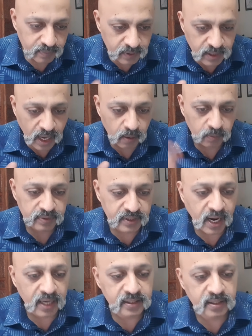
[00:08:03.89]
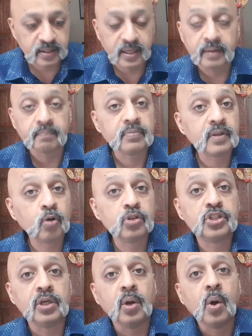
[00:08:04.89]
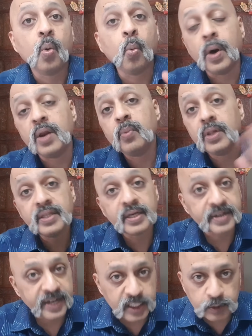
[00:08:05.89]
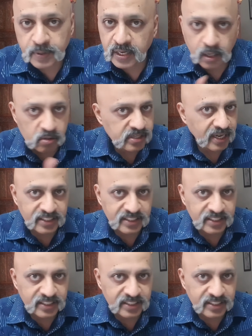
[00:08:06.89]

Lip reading: Now, the other thing, question, when will the dates be announced?